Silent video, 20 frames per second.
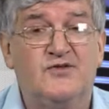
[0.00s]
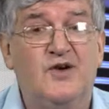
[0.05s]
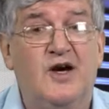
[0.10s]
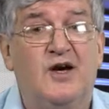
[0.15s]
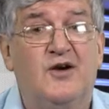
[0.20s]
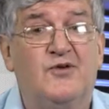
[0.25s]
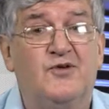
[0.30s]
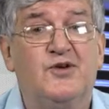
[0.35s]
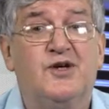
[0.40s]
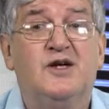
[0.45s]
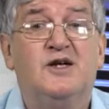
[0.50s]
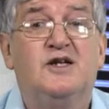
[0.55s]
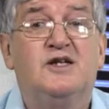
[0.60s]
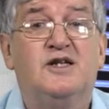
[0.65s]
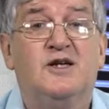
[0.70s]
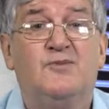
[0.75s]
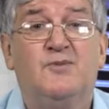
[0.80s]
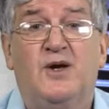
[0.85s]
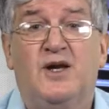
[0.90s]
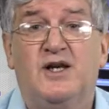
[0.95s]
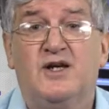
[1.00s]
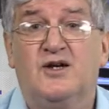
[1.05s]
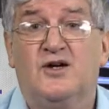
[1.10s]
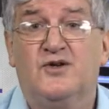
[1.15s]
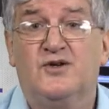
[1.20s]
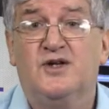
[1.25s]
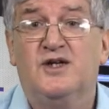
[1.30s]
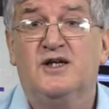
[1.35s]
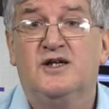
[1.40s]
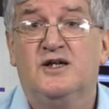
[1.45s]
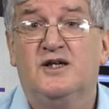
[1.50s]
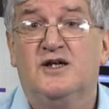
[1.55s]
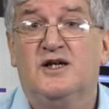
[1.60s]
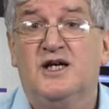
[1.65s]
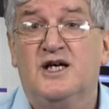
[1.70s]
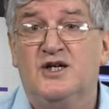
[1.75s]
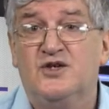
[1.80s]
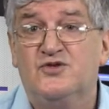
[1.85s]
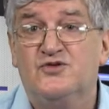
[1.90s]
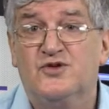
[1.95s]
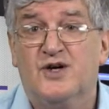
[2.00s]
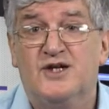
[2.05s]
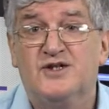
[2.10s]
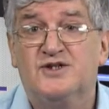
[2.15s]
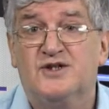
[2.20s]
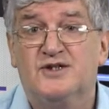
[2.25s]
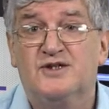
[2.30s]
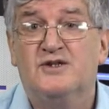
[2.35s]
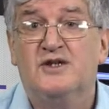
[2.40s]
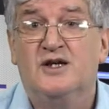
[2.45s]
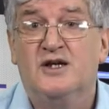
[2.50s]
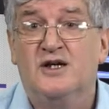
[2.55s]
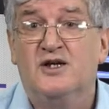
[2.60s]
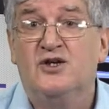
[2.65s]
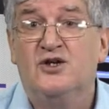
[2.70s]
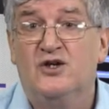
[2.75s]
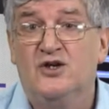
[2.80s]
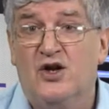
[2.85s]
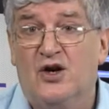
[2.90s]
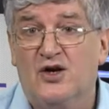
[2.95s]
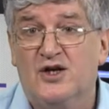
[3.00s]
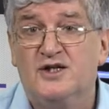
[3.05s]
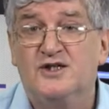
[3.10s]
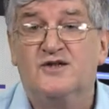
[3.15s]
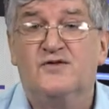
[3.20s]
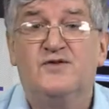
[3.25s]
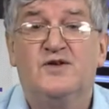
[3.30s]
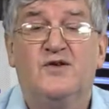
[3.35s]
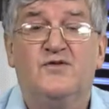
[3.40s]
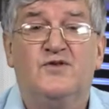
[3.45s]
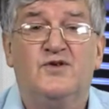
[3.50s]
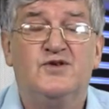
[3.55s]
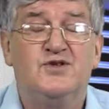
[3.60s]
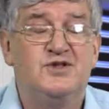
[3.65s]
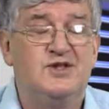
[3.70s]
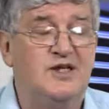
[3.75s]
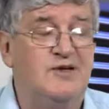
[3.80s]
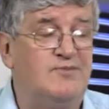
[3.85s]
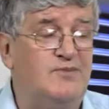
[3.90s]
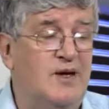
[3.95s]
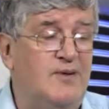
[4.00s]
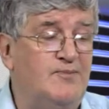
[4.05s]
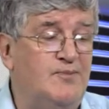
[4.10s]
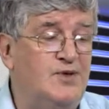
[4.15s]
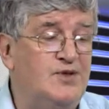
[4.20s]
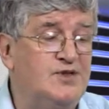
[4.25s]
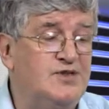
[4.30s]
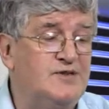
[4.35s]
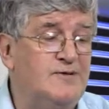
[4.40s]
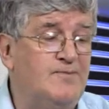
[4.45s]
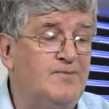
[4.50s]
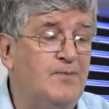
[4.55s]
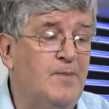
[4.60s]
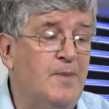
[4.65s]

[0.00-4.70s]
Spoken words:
around depending on the interests and knowledge of different team members.